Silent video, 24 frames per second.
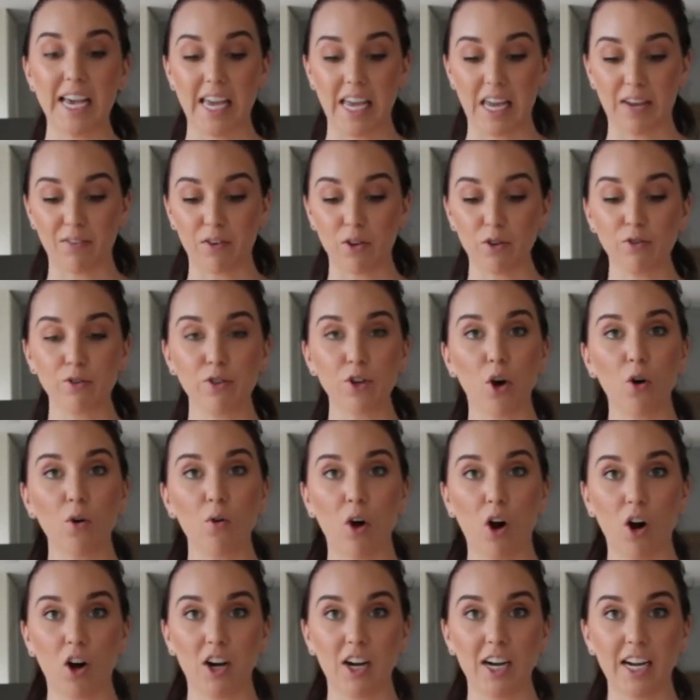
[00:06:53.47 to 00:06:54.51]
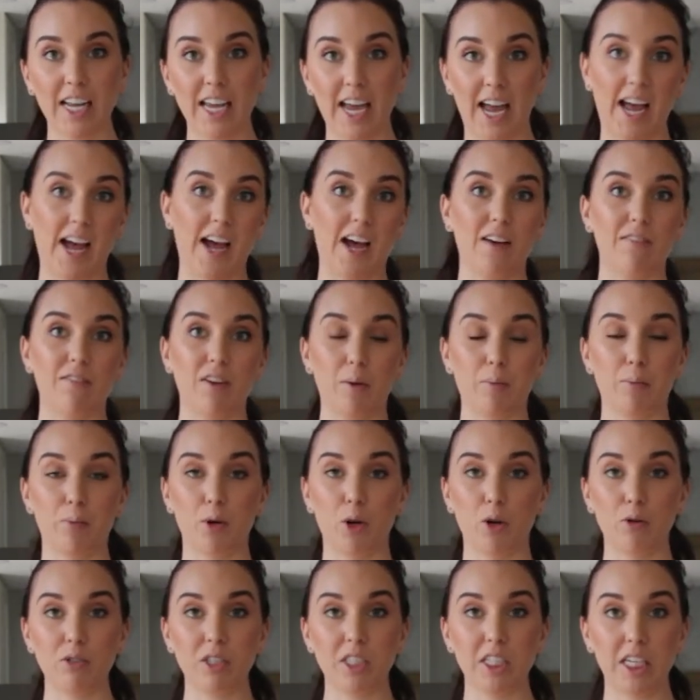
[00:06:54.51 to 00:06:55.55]
If you don't already have a
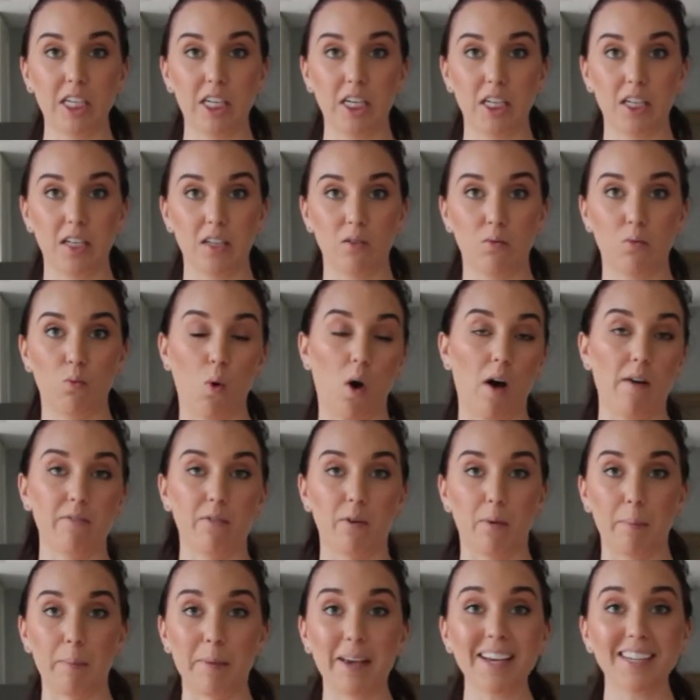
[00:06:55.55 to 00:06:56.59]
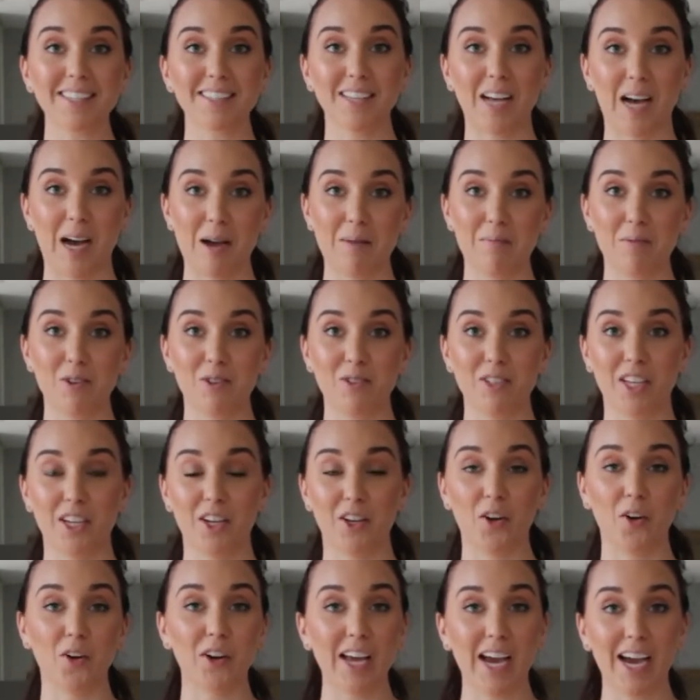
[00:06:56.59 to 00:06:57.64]
protein waffle mix, I'm using
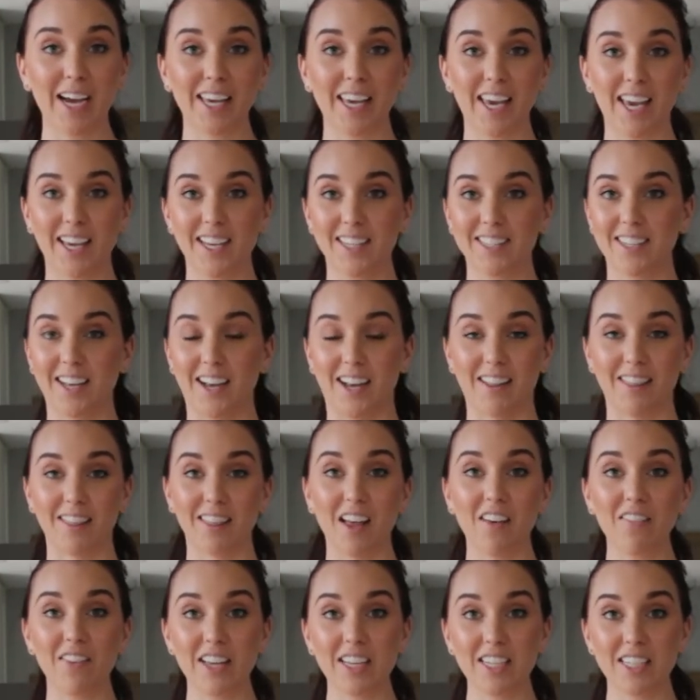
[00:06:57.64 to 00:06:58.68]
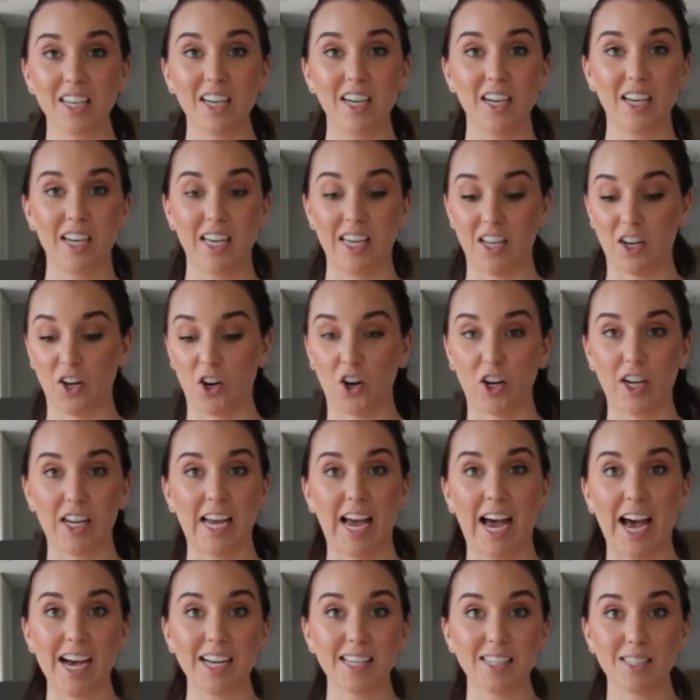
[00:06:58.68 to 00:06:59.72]
Kodiak cakes. I love it. It already
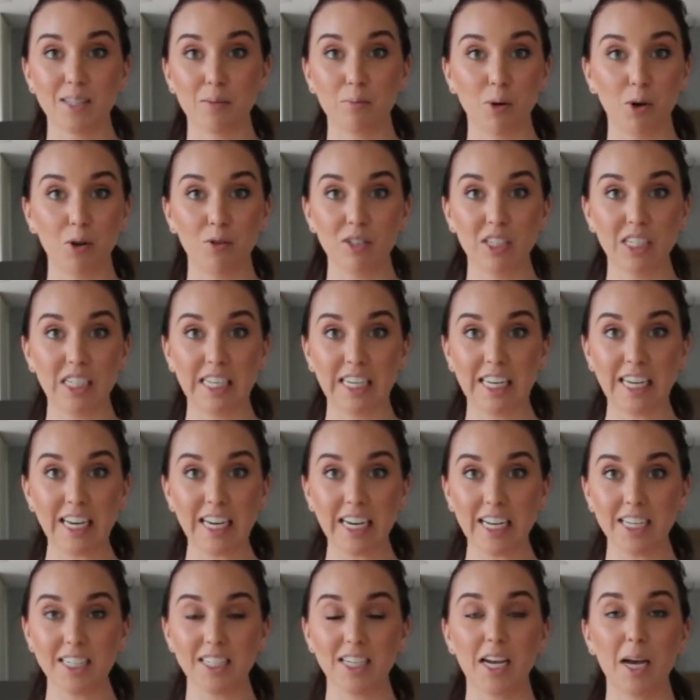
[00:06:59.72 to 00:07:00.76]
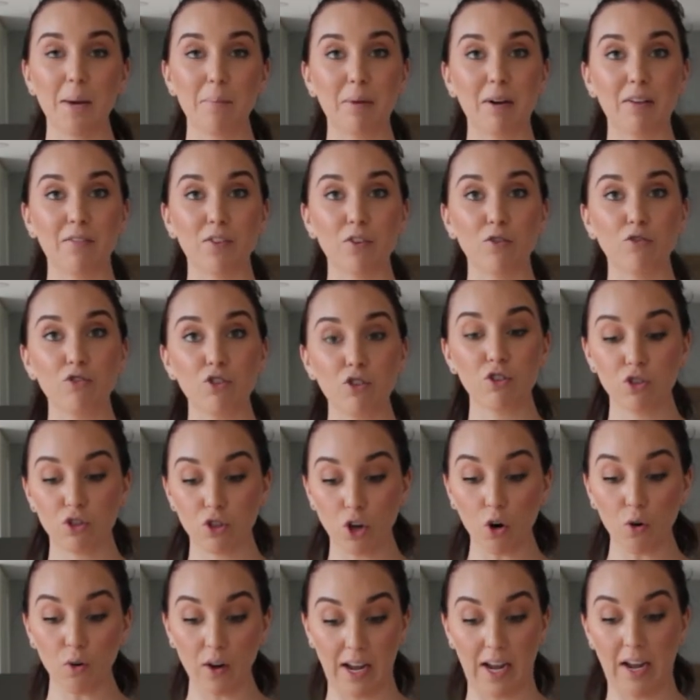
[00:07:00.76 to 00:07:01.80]
has the protein in it, but if you
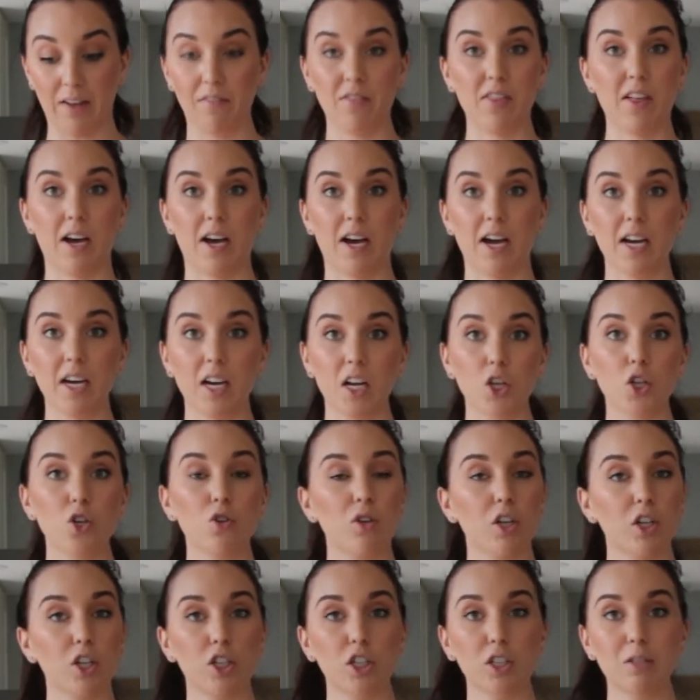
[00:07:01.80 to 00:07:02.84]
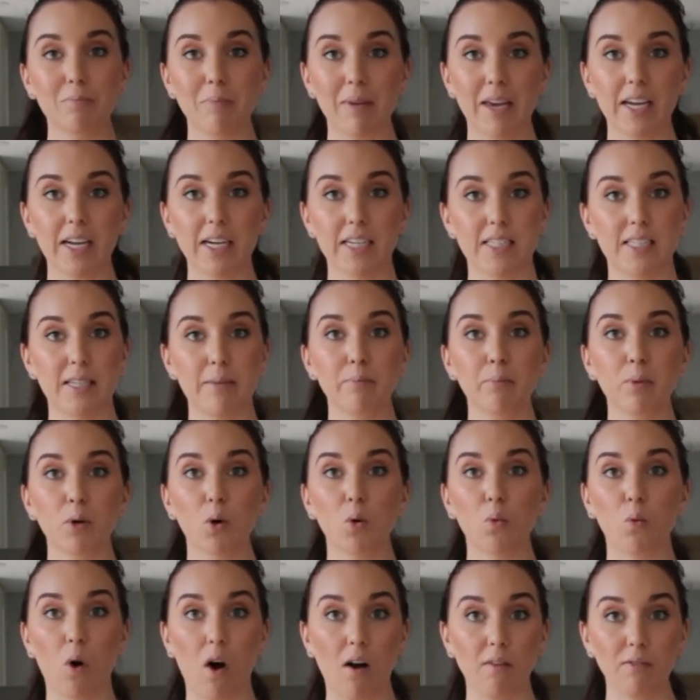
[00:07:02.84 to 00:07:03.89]
don't have that, you can just make a
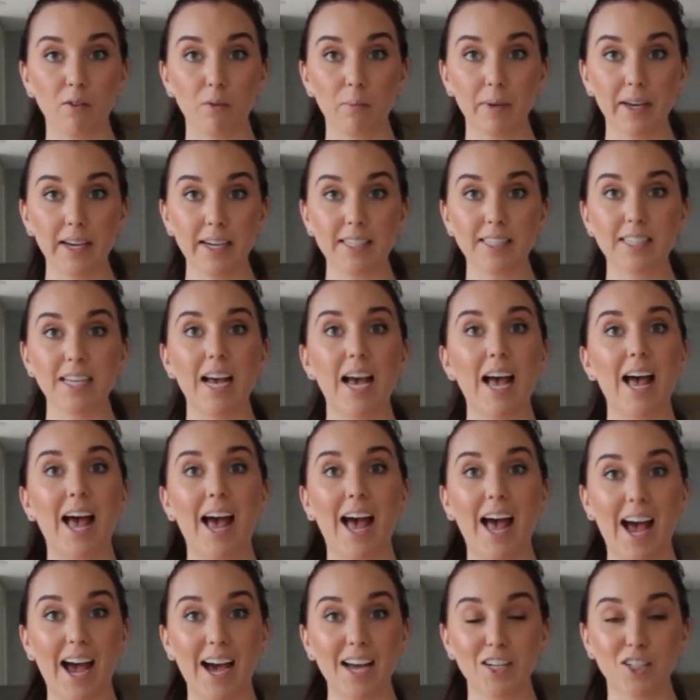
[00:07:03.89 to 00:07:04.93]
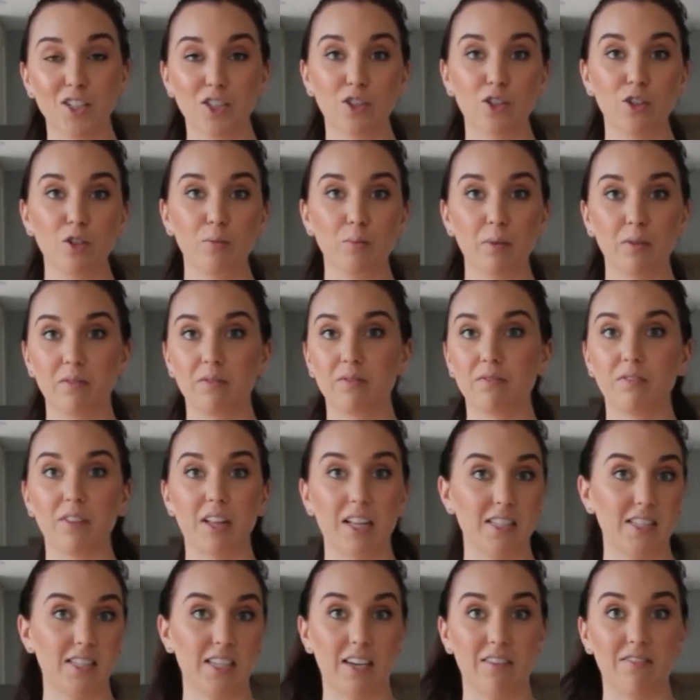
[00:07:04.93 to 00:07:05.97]
simple waffle mix, add a scoop of,
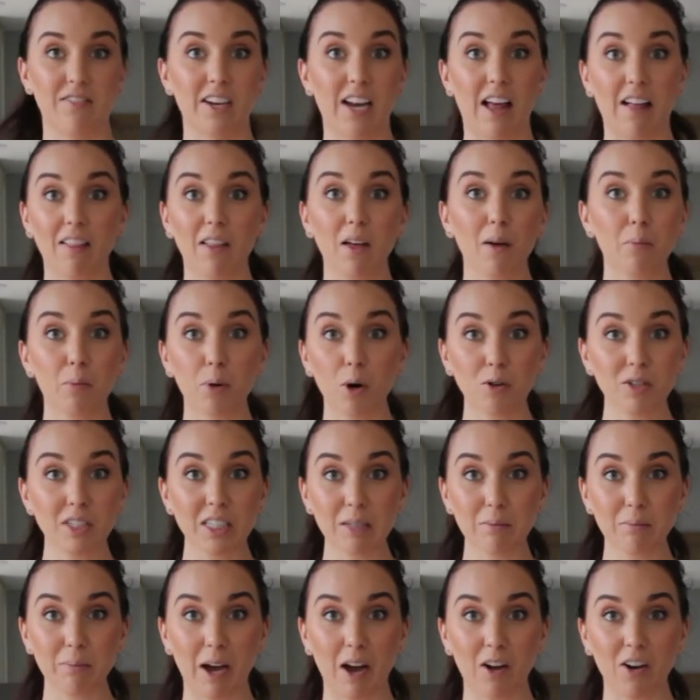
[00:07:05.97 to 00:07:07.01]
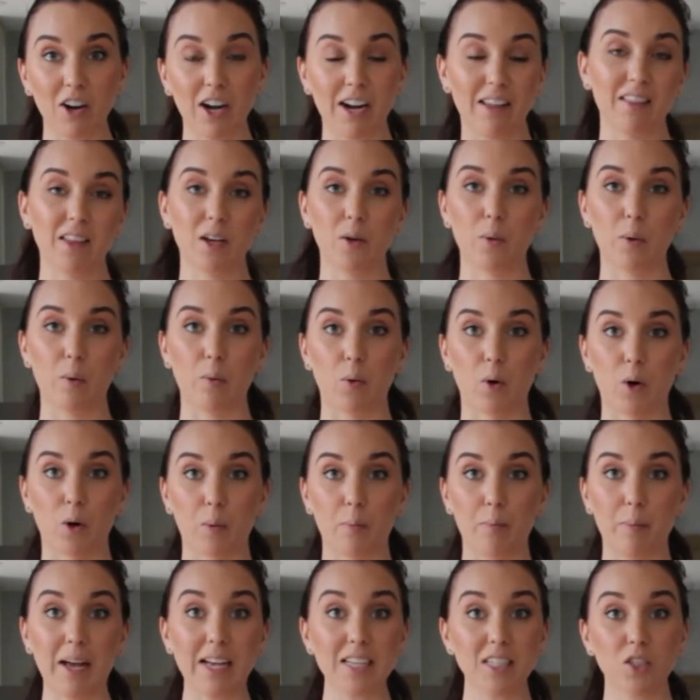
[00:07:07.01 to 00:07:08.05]
let's say, vanilla protein powder, I think would
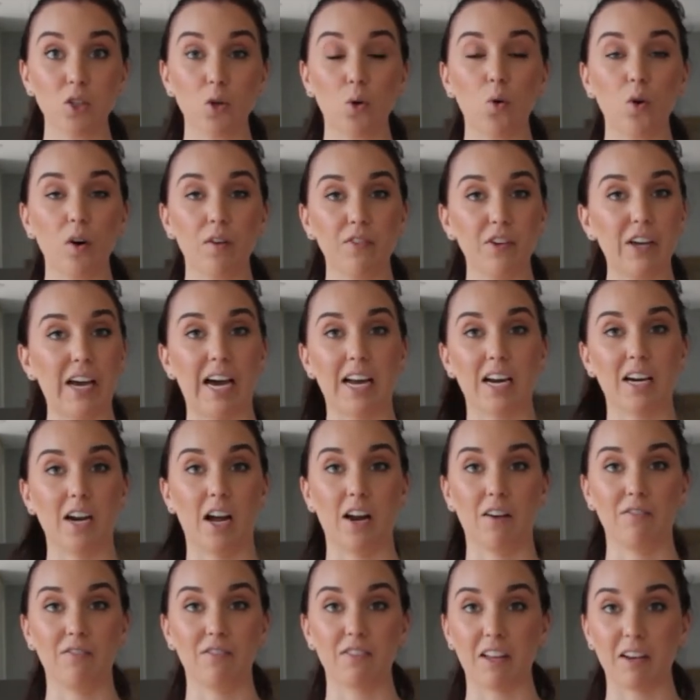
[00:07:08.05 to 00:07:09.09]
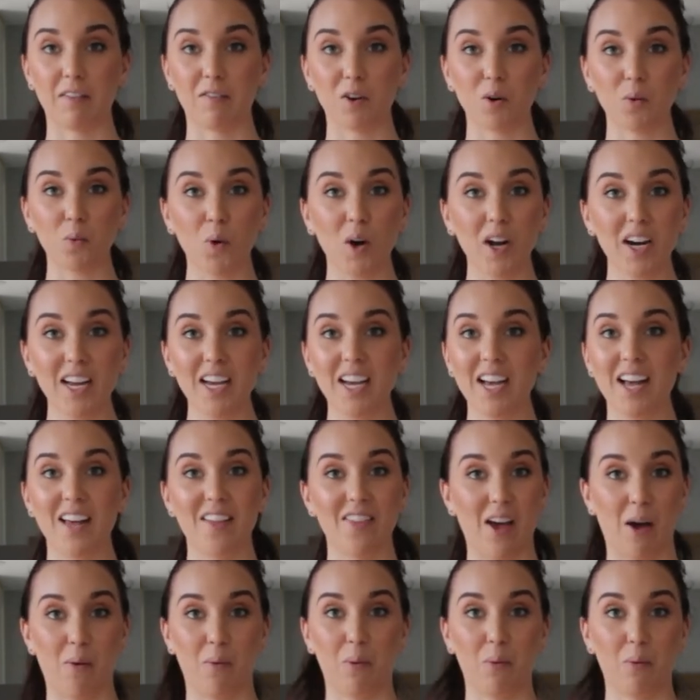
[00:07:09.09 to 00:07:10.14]
work best, or if you had an unflavored one,
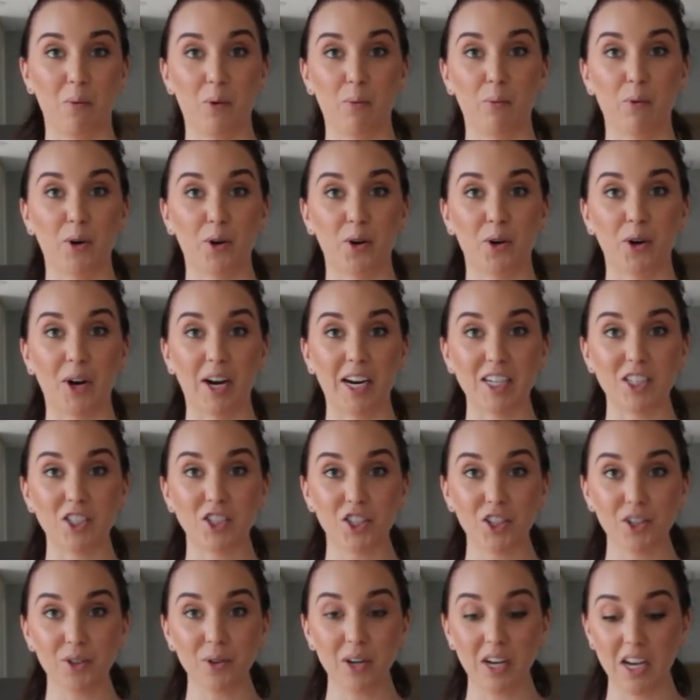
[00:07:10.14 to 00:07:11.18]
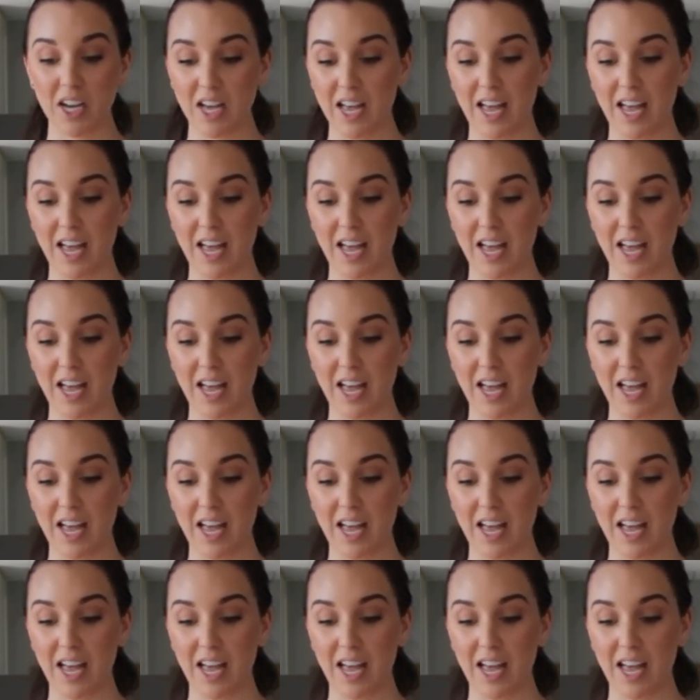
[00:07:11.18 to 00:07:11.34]
that one would work great too.